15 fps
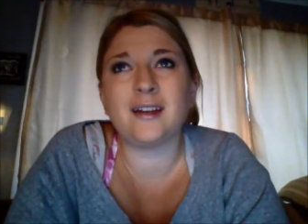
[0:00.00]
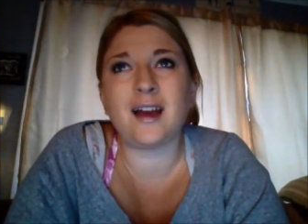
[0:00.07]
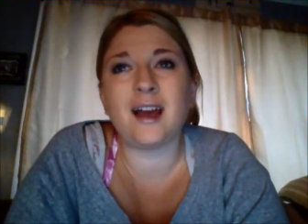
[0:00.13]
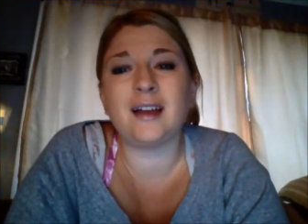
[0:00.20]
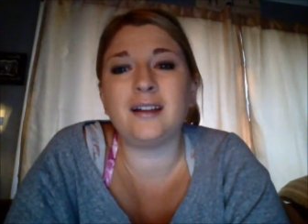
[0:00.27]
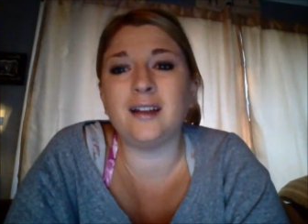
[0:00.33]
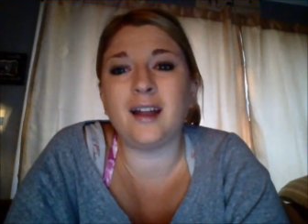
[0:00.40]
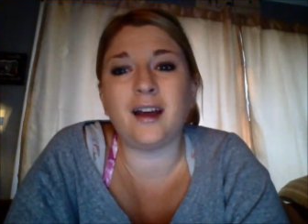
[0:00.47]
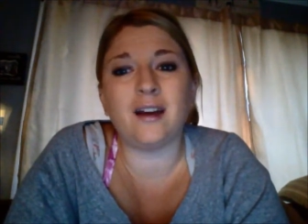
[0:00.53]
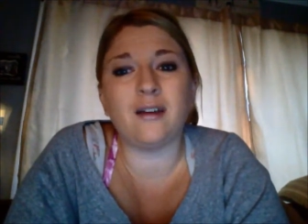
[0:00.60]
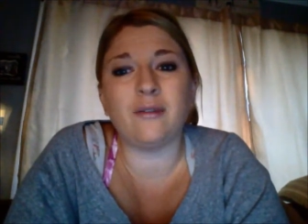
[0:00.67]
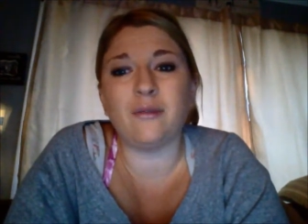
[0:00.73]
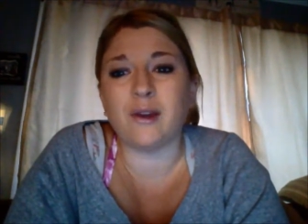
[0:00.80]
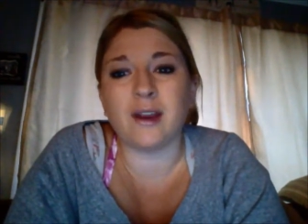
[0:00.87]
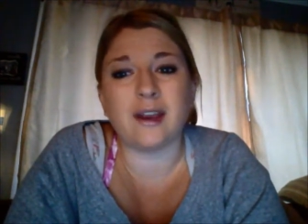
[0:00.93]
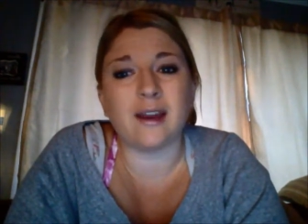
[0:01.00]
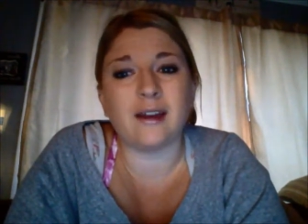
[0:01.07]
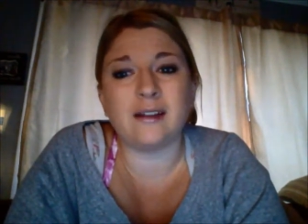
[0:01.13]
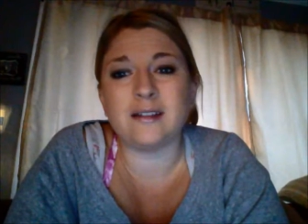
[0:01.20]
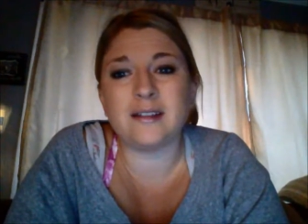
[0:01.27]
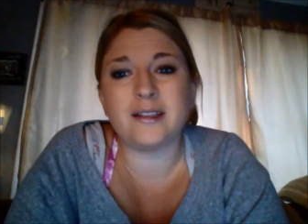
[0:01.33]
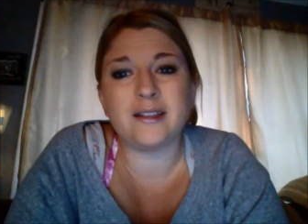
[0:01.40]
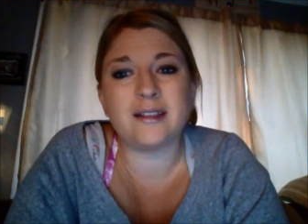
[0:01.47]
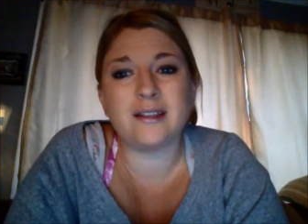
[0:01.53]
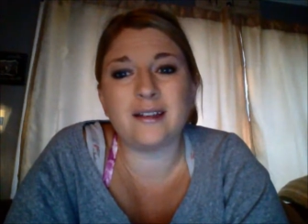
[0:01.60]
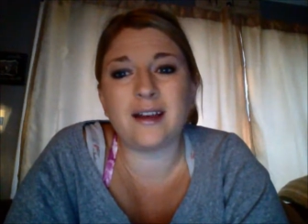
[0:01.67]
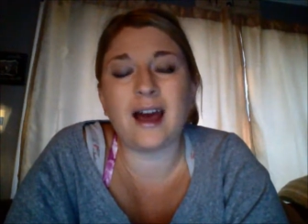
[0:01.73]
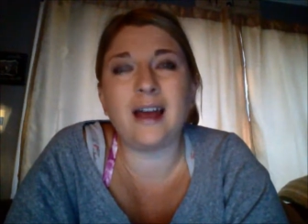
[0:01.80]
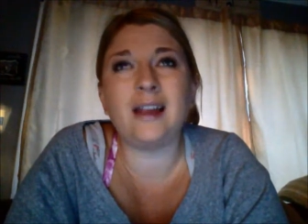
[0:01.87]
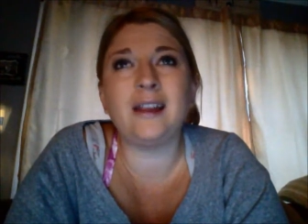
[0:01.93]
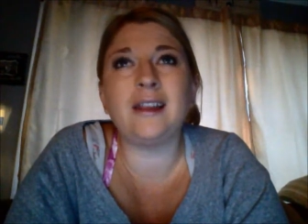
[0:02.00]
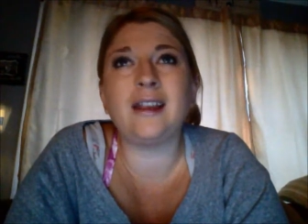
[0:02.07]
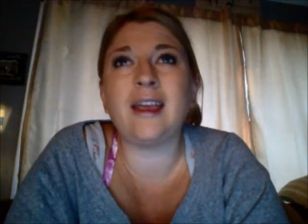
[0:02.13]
I love weekends. I